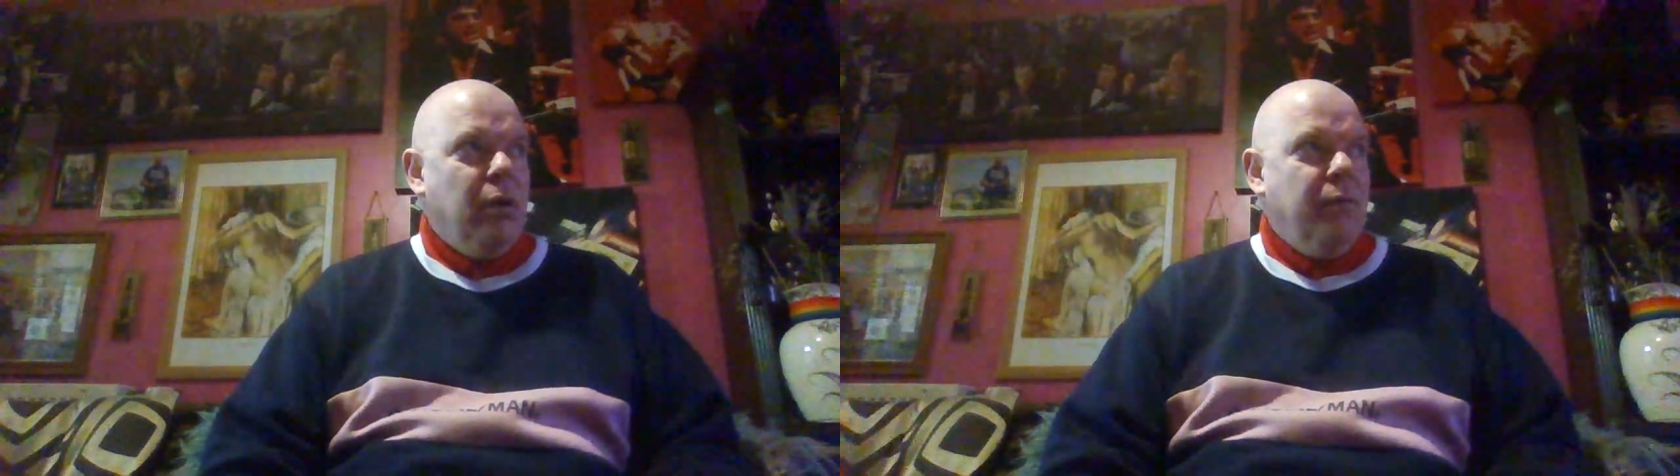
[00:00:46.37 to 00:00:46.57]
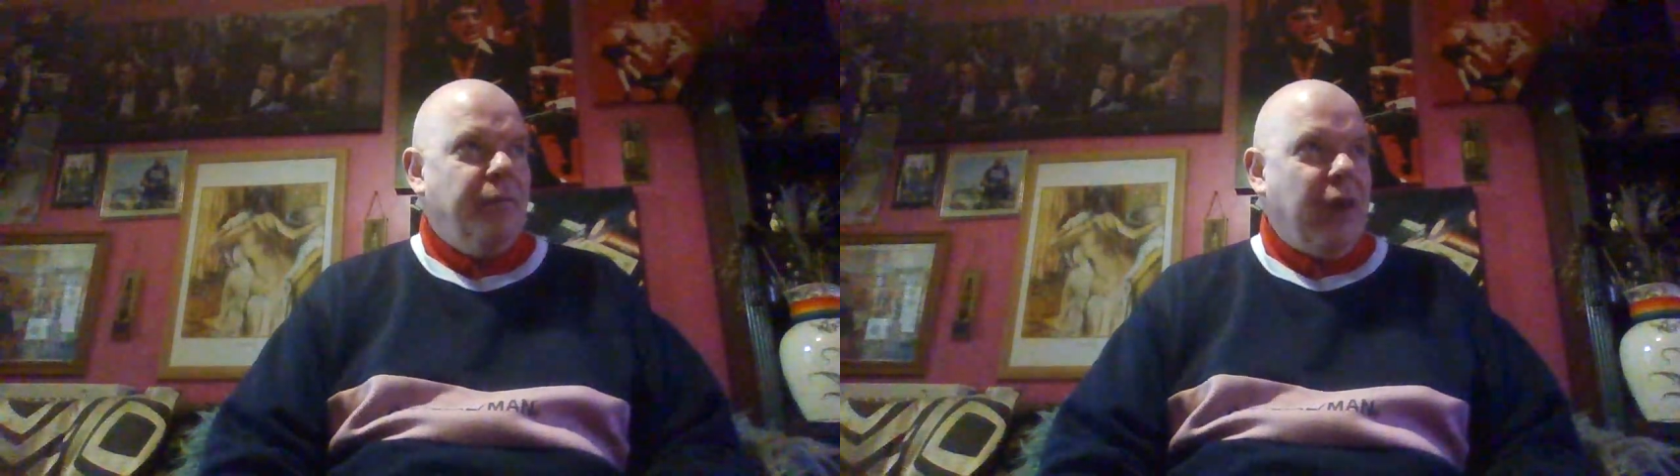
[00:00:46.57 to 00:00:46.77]

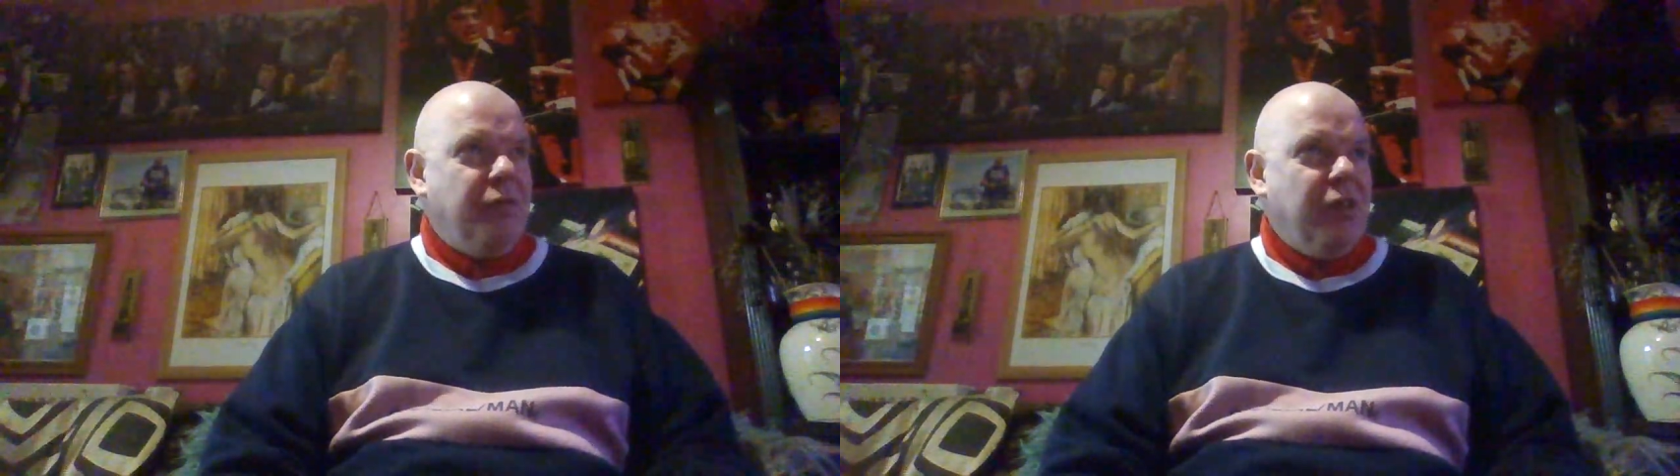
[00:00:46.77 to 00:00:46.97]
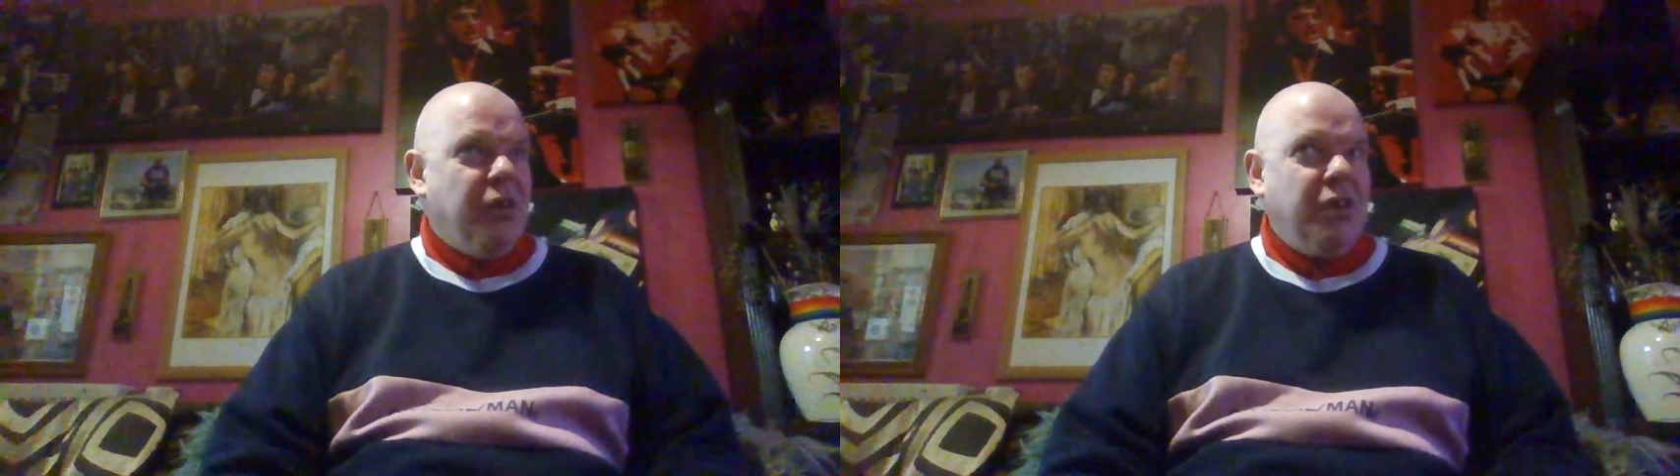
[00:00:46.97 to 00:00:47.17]
five
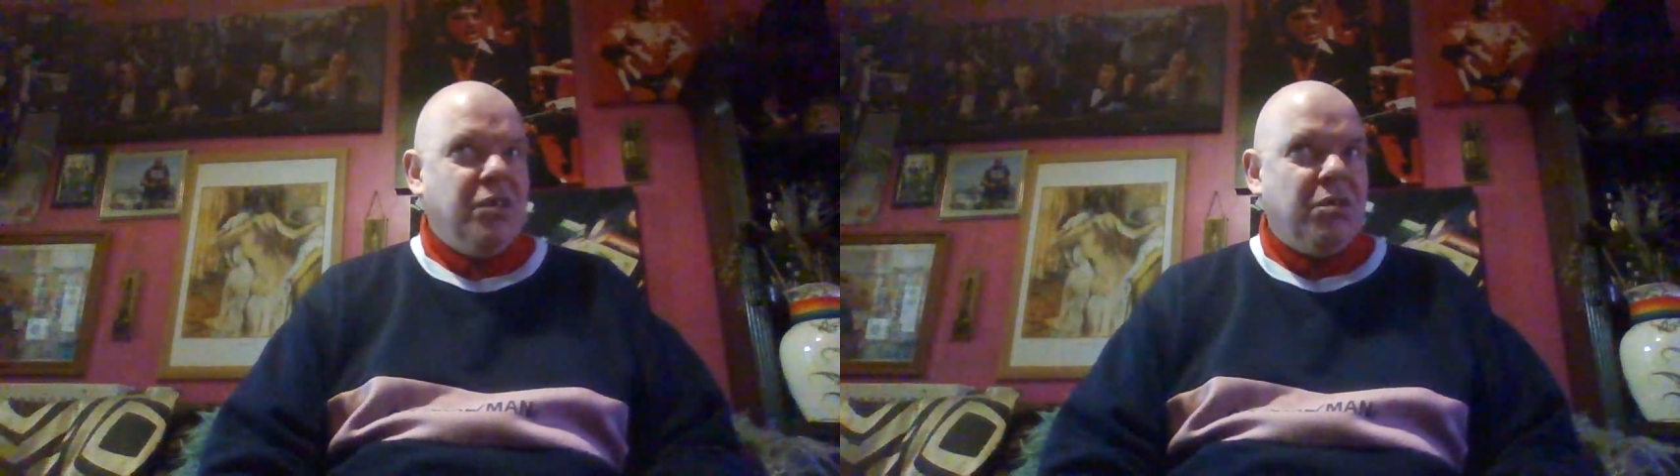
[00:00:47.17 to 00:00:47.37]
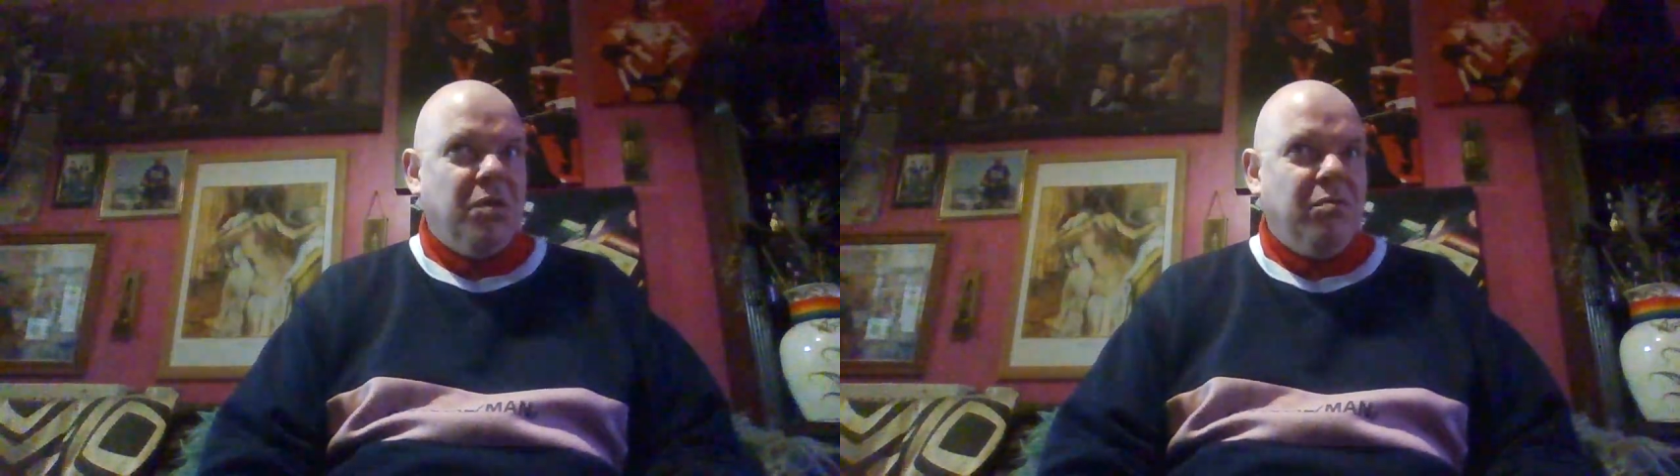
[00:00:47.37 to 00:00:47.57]
degrees
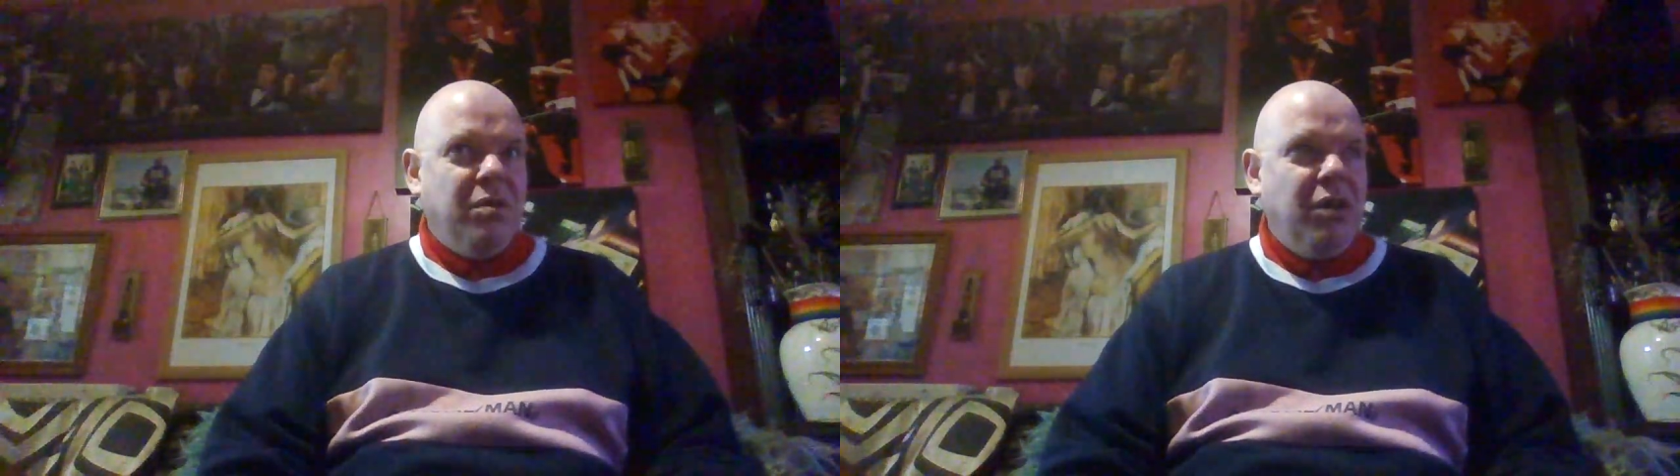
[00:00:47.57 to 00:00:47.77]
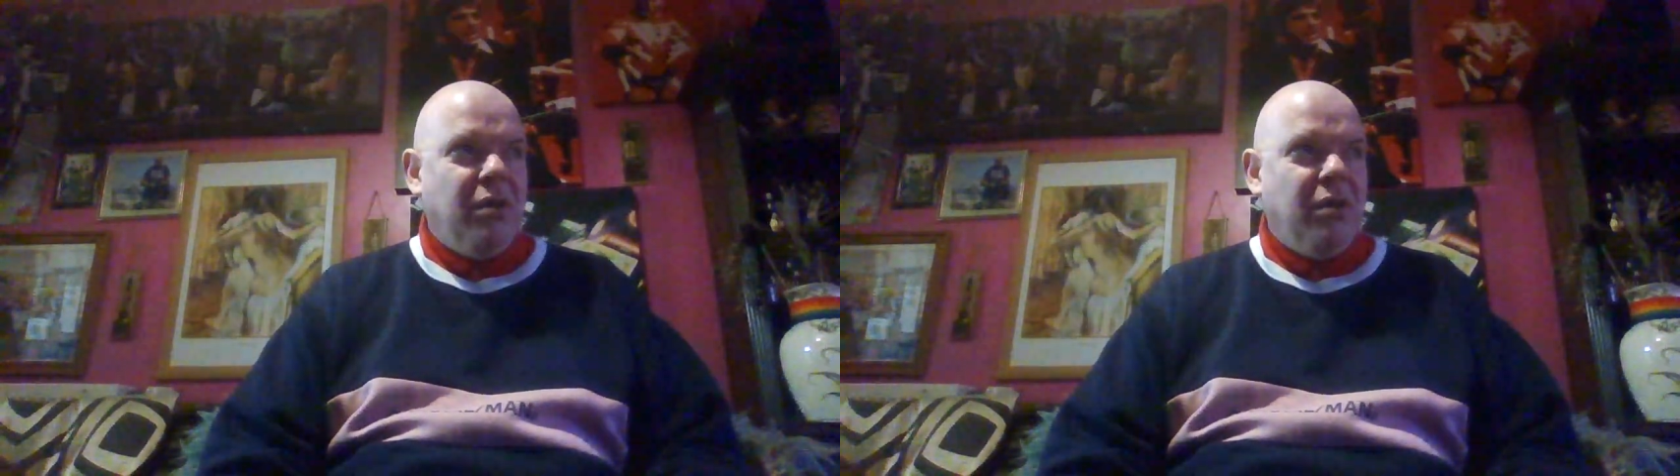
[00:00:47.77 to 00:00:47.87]
or something here.